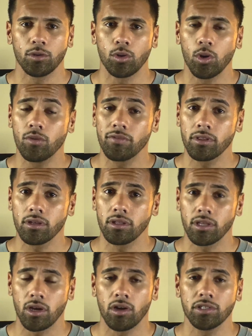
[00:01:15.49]
go over
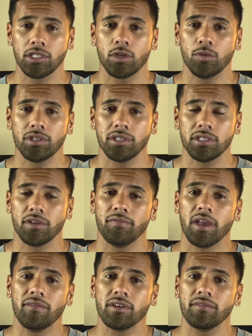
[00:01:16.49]
the consequences of
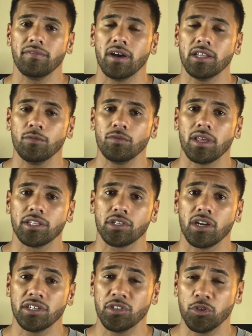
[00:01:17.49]
having a fund that
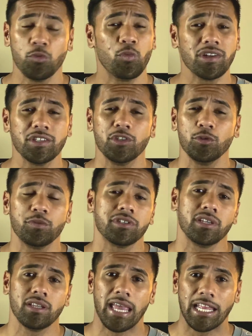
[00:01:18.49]
charges you 1 to
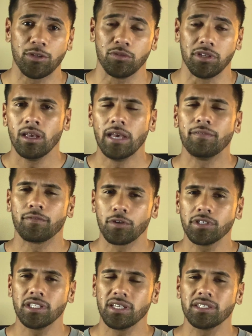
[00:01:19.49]
2% annually. At
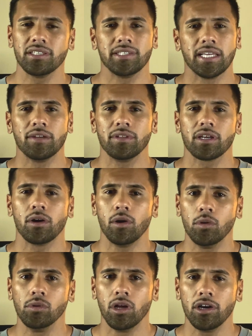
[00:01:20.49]
first it doesn't sound like a
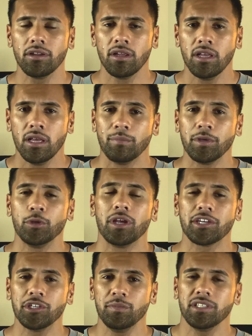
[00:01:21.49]
whole lot, but you'd
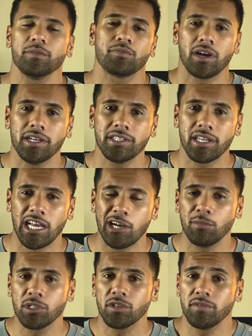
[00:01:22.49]
actually be surprised at how
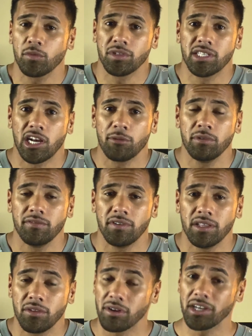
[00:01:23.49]
much of your retirement
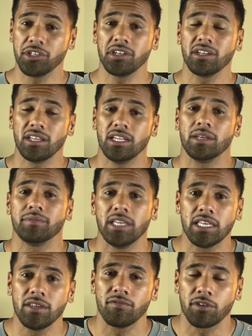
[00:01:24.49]
fund they're actually going to end up
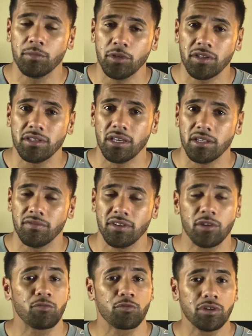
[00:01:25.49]
taking from you at the end of it.
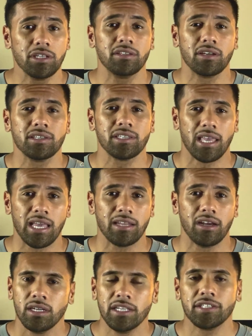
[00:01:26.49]
It really does add
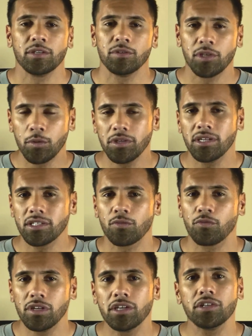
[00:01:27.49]
up. And so Tony does a
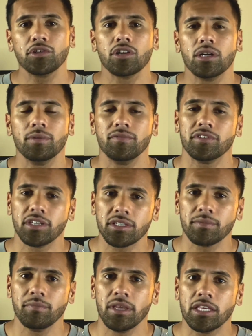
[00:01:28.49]
really good job of
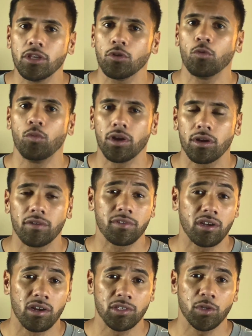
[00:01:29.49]
just making you aware of
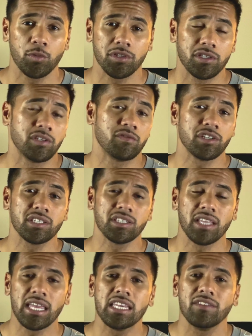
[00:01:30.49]
the consequences of just
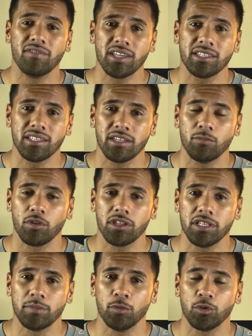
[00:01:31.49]
staying invested in one of
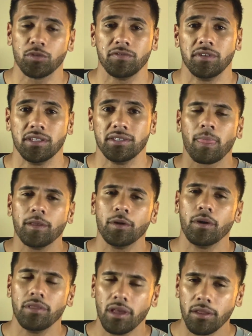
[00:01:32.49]
these mutual funds.
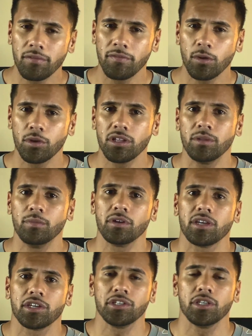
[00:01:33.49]
Another flaw that the book
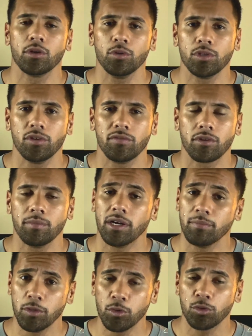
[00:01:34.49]
actually goes over
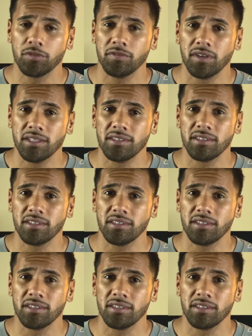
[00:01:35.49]
about mutual funds is